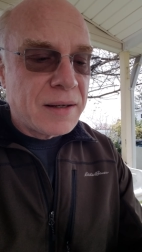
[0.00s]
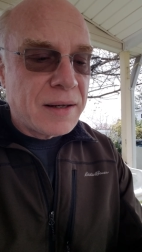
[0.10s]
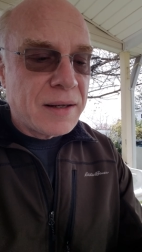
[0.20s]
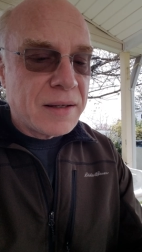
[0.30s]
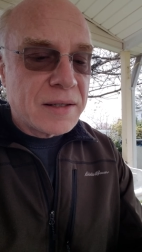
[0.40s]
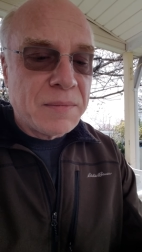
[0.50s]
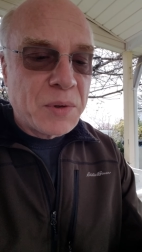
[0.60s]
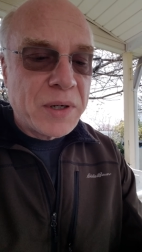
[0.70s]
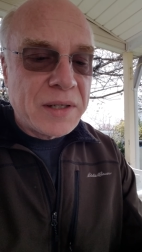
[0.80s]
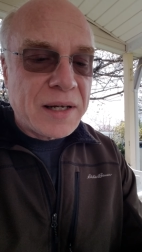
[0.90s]
It's an
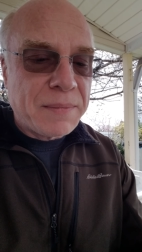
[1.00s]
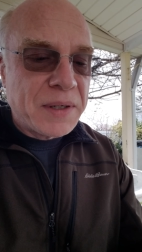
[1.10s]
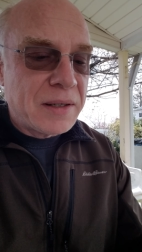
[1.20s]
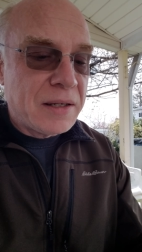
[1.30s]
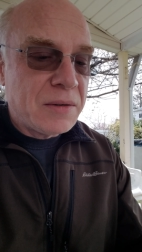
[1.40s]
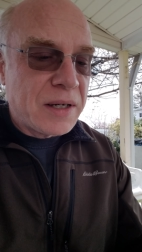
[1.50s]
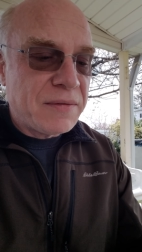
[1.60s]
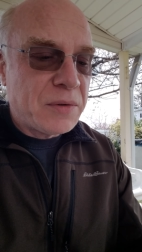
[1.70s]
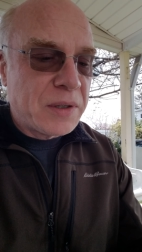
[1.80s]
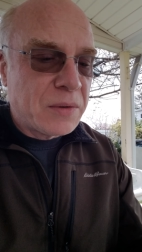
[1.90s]
important topic. They do have to
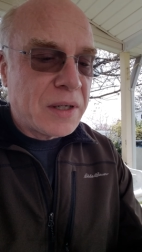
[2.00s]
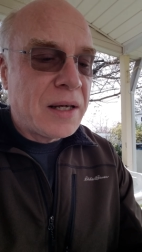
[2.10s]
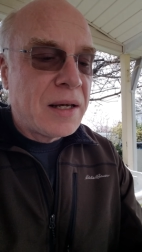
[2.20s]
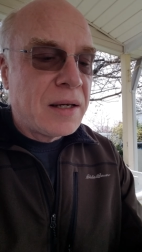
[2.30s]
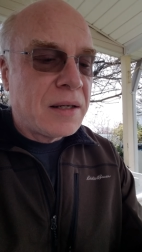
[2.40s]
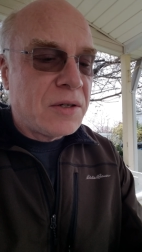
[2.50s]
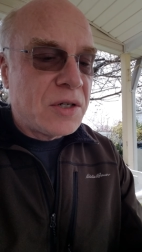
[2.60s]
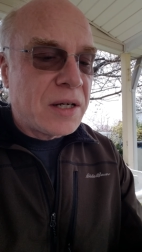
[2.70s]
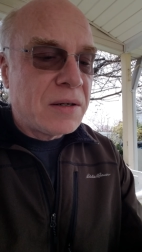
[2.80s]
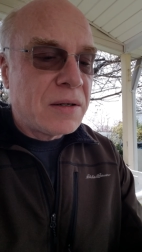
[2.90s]
agree
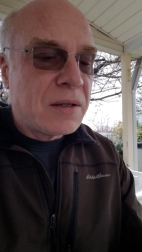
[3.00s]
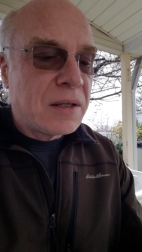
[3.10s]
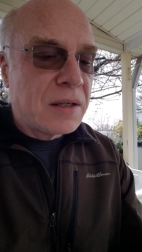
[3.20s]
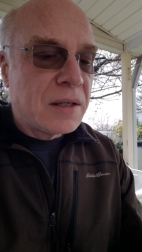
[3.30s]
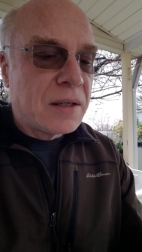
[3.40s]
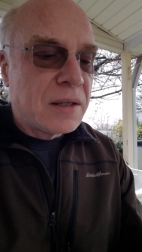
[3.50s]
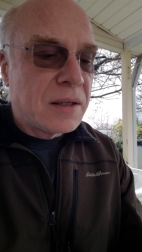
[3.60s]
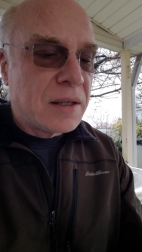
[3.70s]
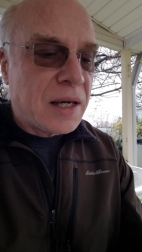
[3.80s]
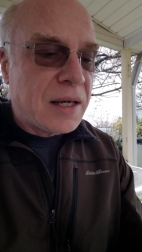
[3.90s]
gender,
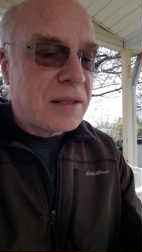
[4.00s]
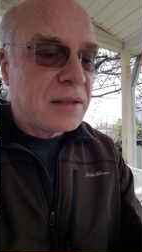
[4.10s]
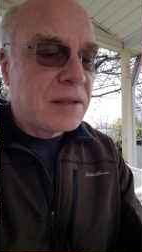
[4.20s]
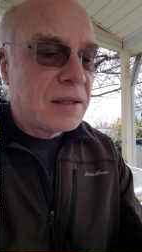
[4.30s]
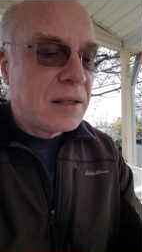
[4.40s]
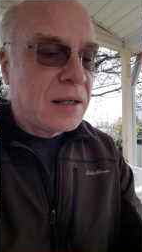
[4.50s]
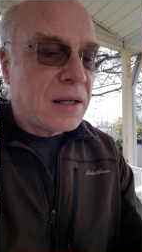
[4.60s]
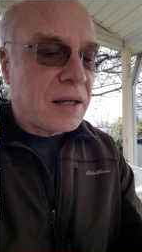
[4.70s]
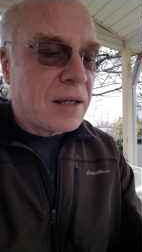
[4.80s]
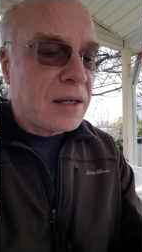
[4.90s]
case,
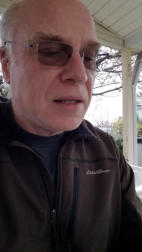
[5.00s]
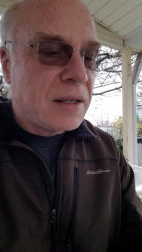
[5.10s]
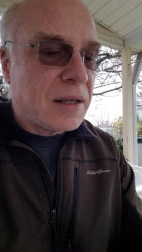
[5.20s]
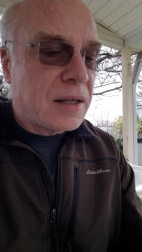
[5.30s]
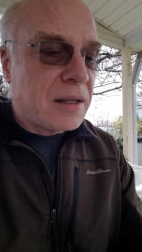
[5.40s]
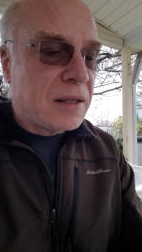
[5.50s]
and